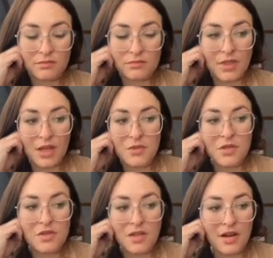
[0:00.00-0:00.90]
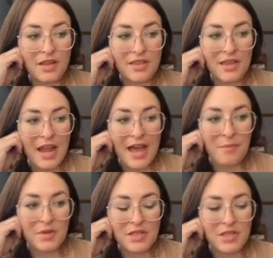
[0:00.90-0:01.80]
I'm so sorry for
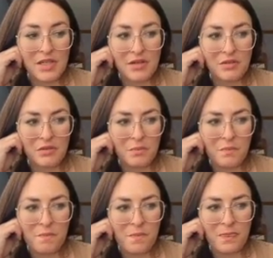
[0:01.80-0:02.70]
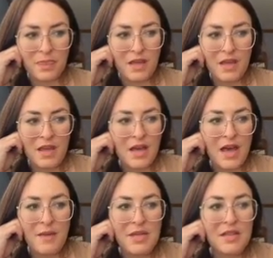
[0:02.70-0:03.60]
you.
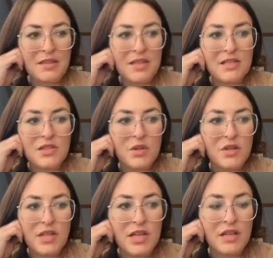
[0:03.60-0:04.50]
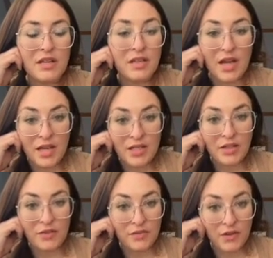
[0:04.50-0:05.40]
I mean, that's certainly not
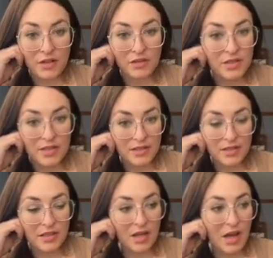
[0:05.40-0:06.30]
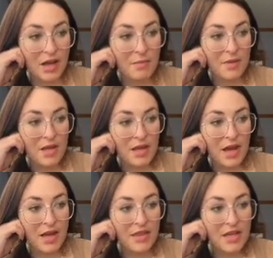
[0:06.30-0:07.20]
your fault. um
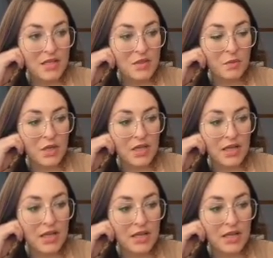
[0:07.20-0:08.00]
I think it's really,